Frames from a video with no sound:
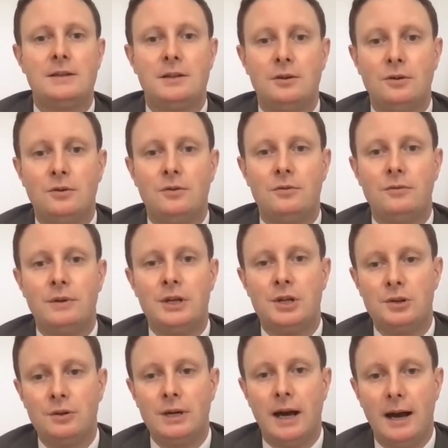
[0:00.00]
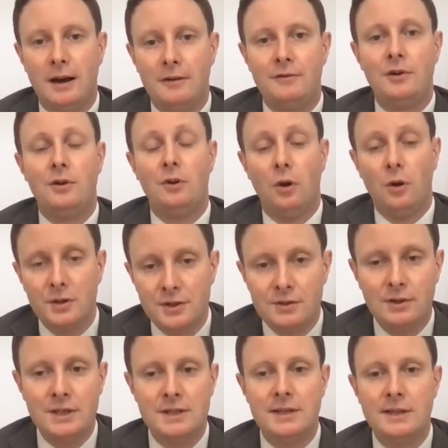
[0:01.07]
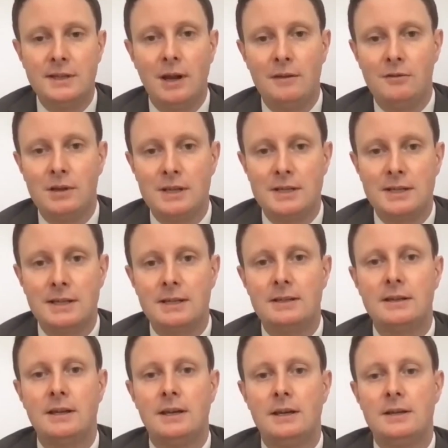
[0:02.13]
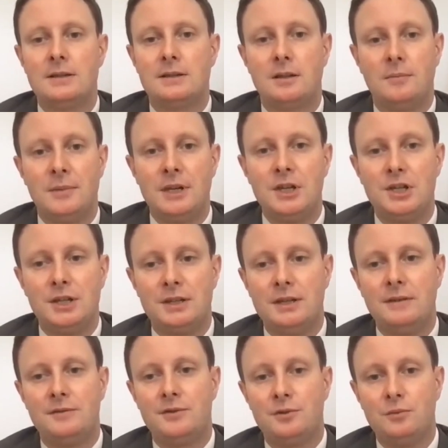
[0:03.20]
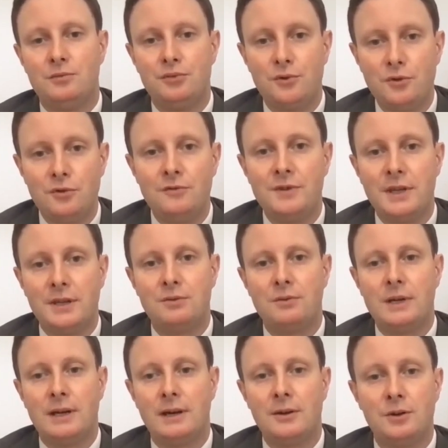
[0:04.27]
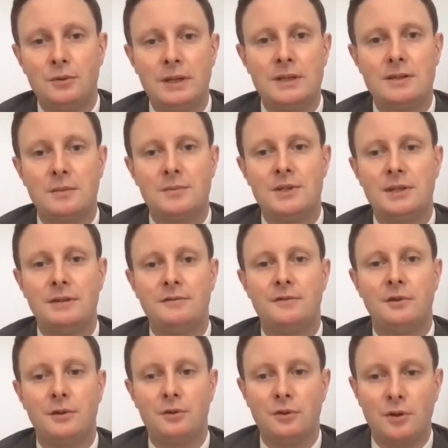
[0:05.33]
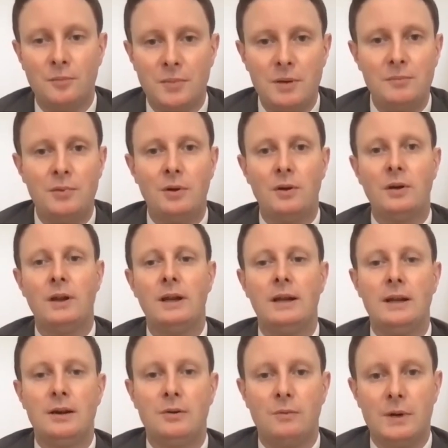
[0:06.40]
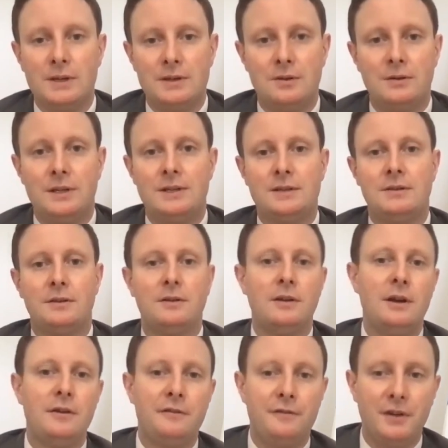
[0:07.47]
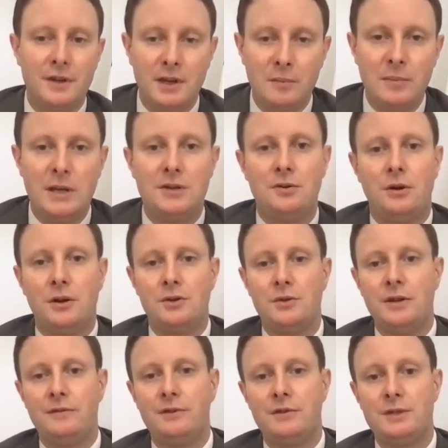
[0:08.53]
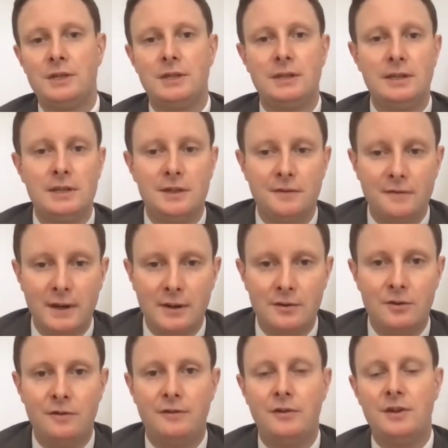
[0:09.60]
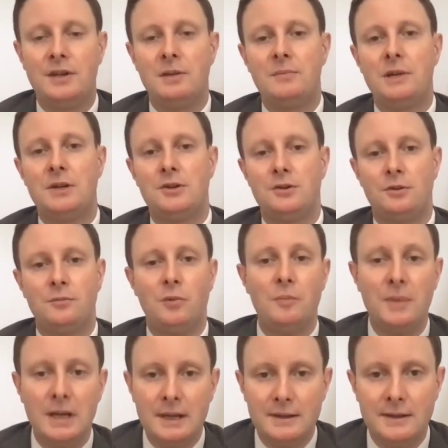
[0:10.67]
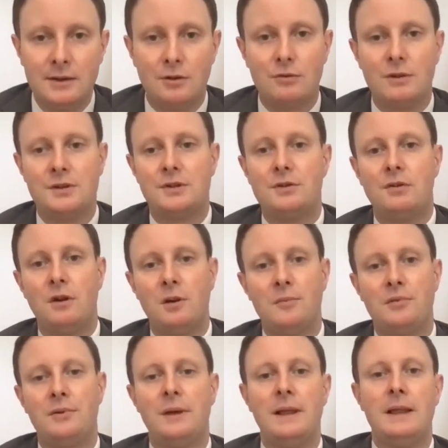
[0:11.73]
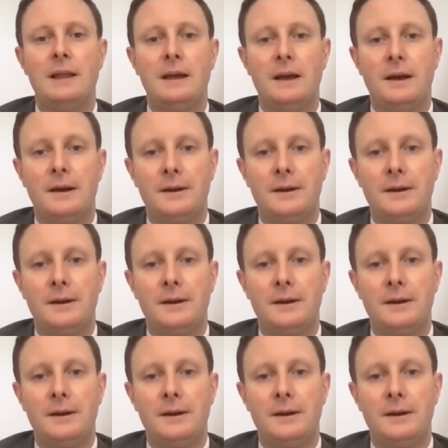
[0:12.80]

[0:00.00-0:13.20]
So we should have also at the EU level, I think, some initiatives to prove that we are doing something for younger people, whether it's funding better our universities, funding better mobility across Europe,